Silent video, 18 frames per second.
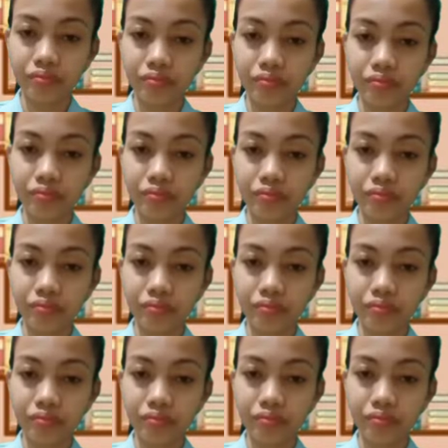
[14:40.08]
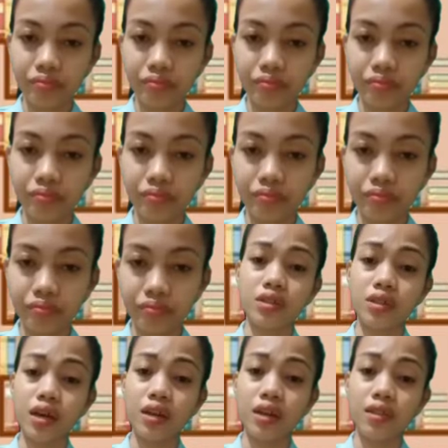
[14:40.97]
of our
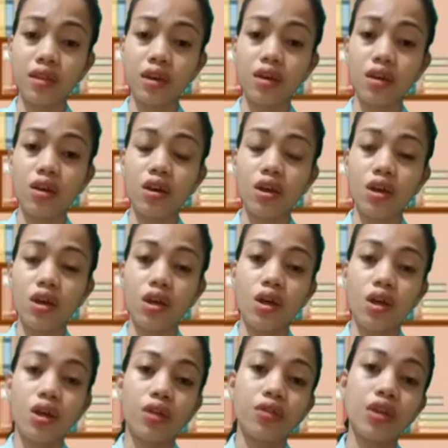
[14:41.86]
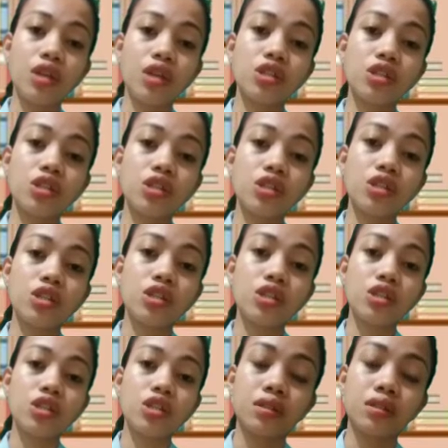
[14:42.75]
society, they
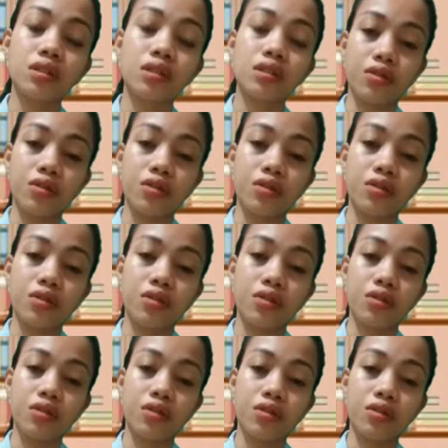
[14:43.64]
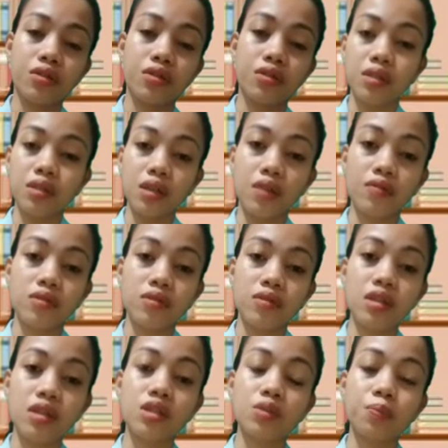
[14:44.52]
suppress themselves,
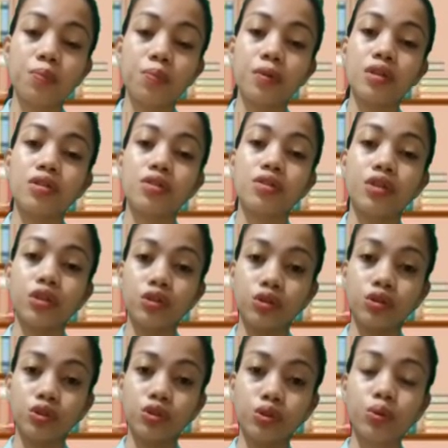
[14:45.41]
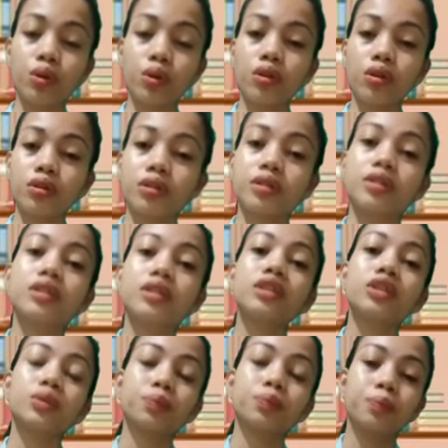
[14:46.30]
they suppress their true colors, they
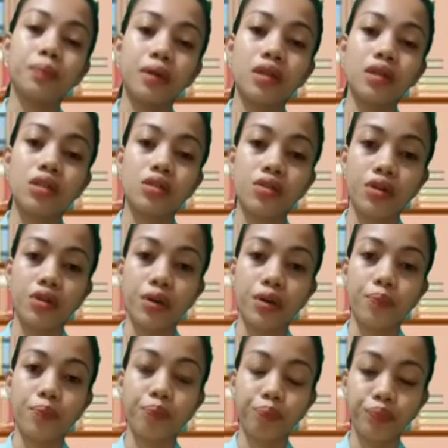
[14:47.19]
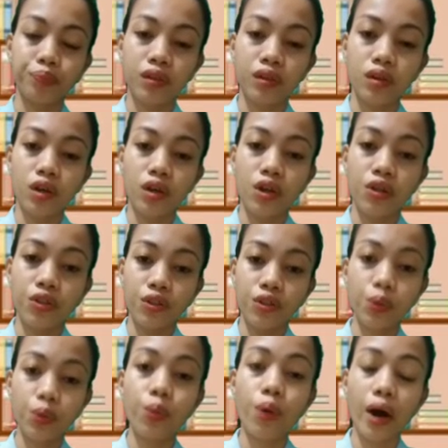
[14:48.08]
suppress their
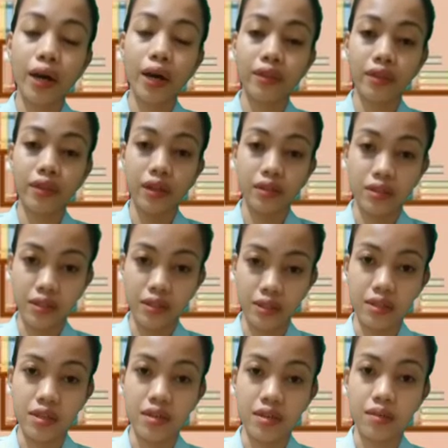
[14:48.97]
true identity.